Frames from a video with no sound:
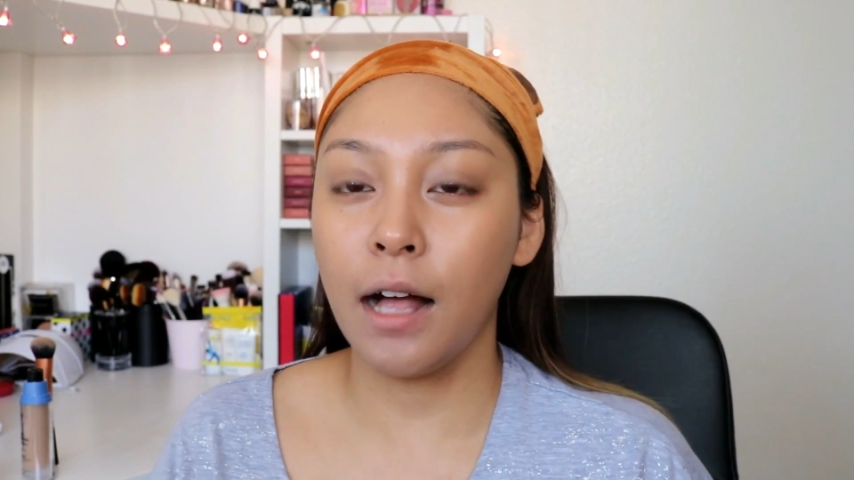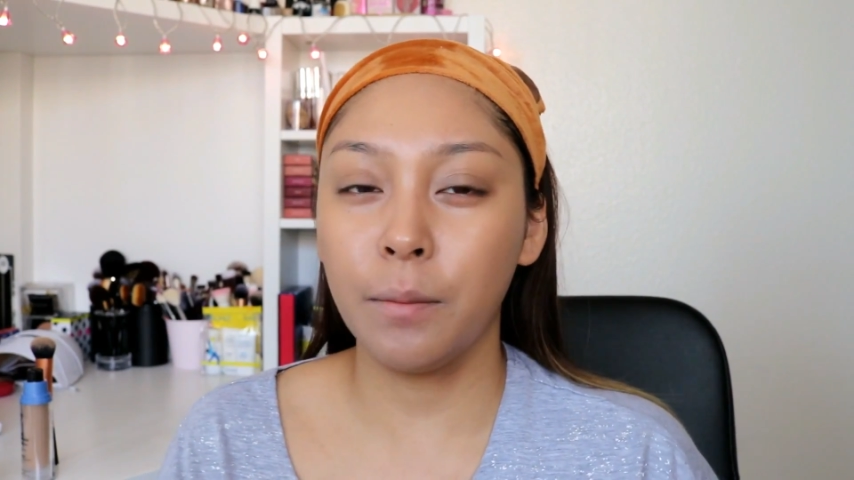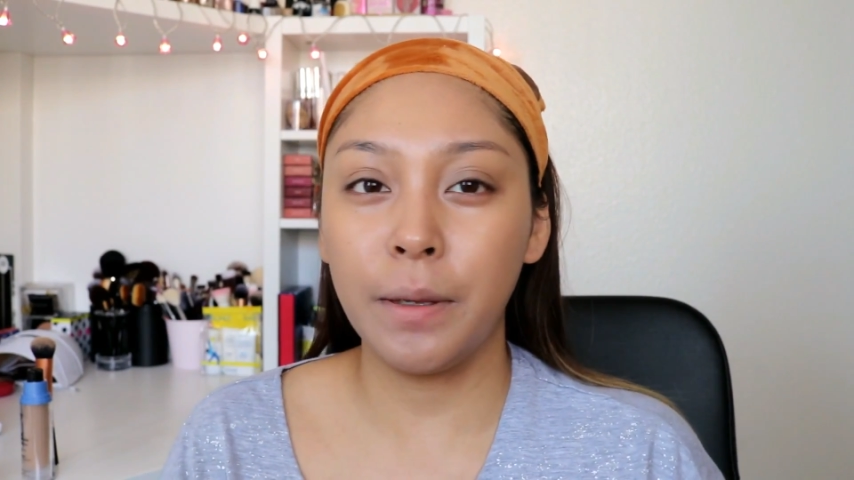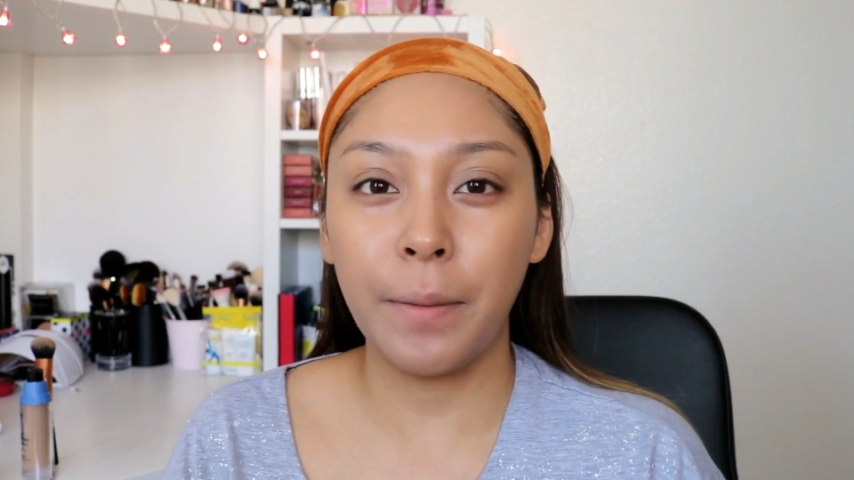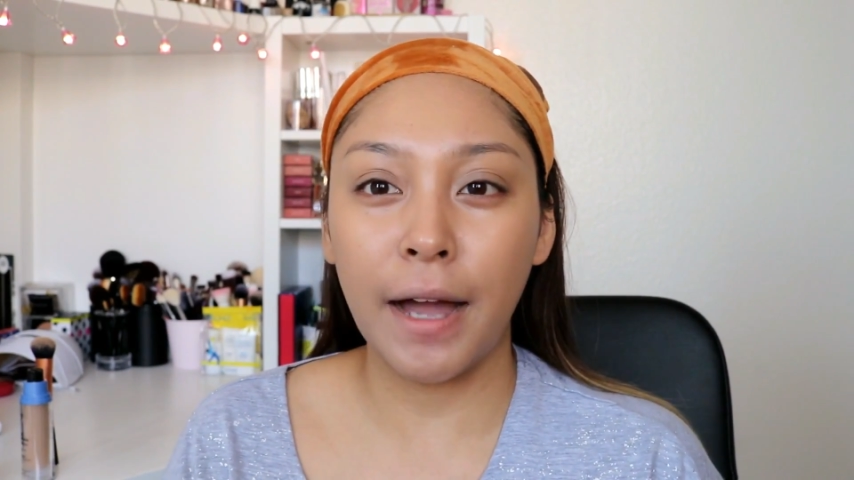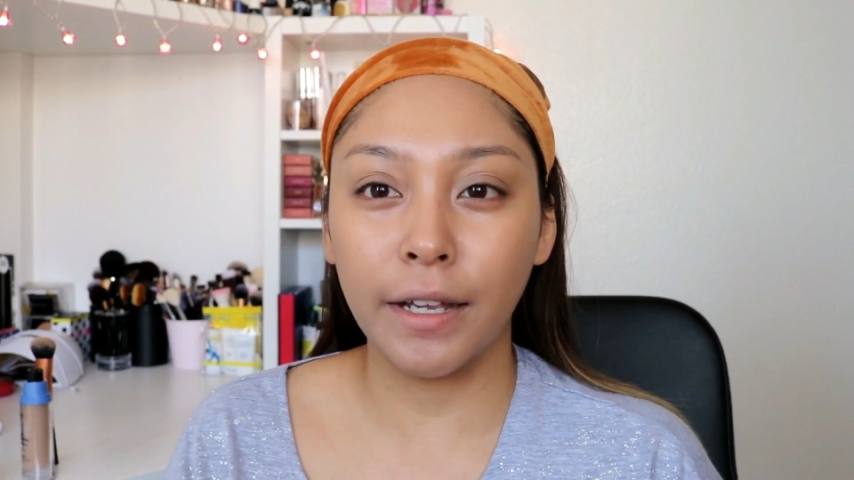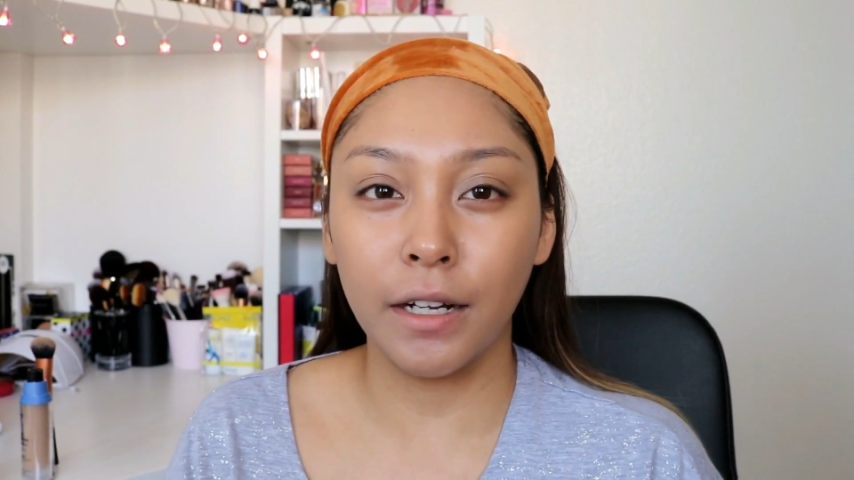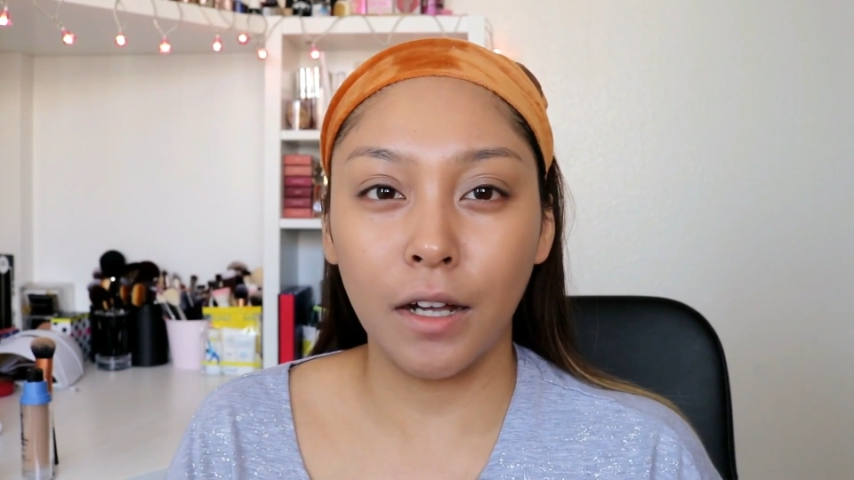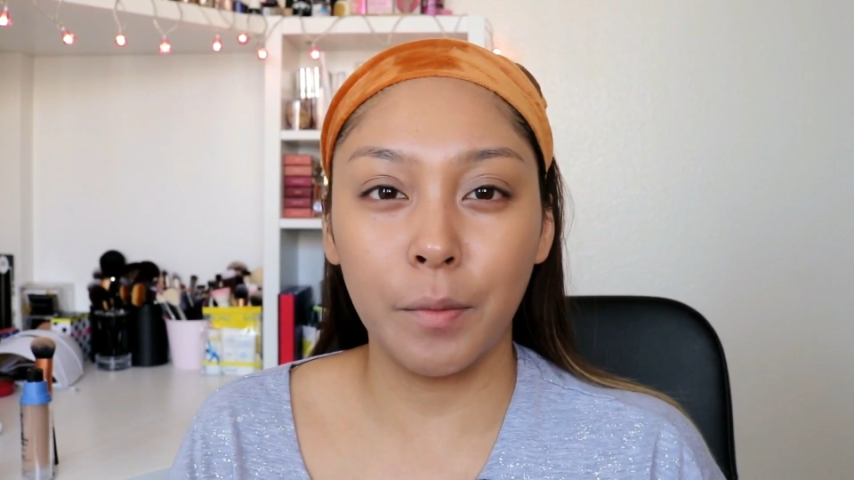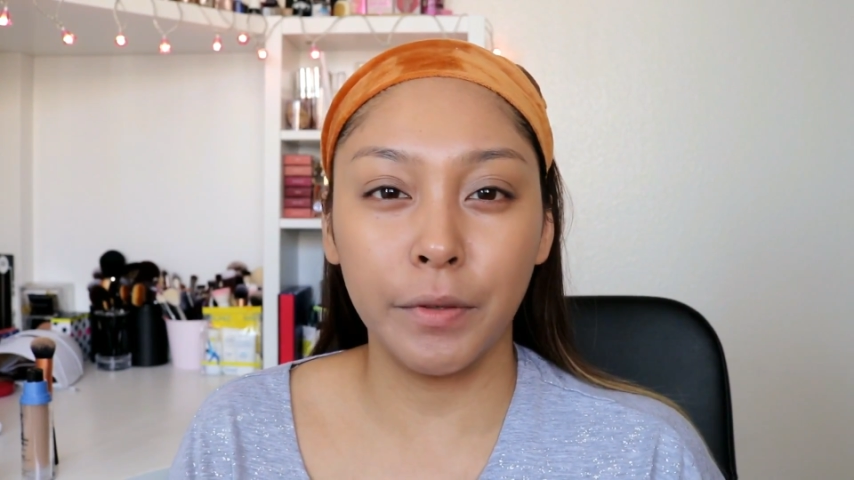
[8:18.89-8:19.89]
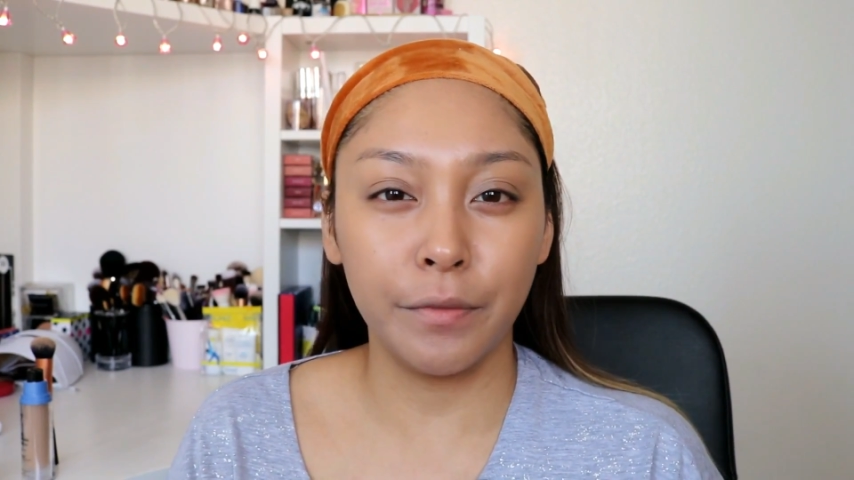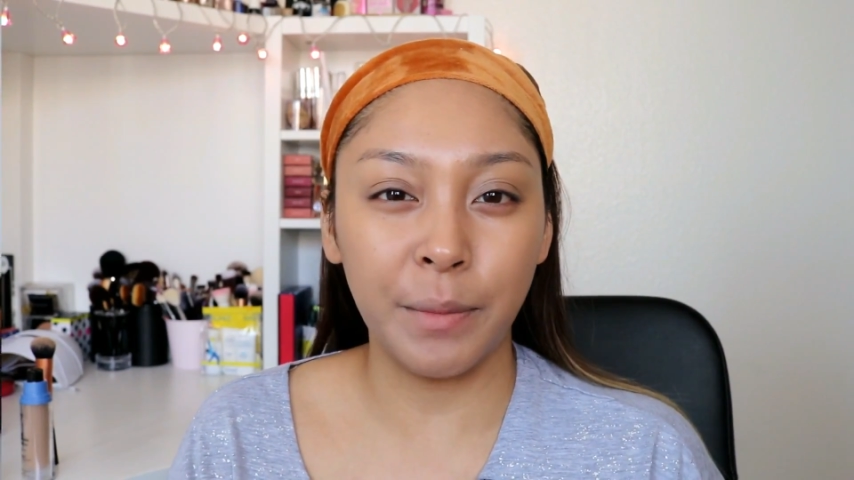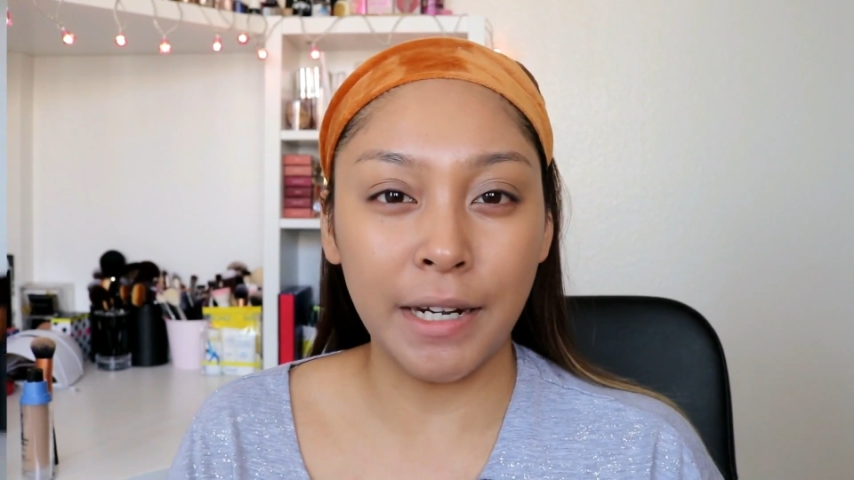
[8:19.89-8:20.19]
I'll be back in a couple of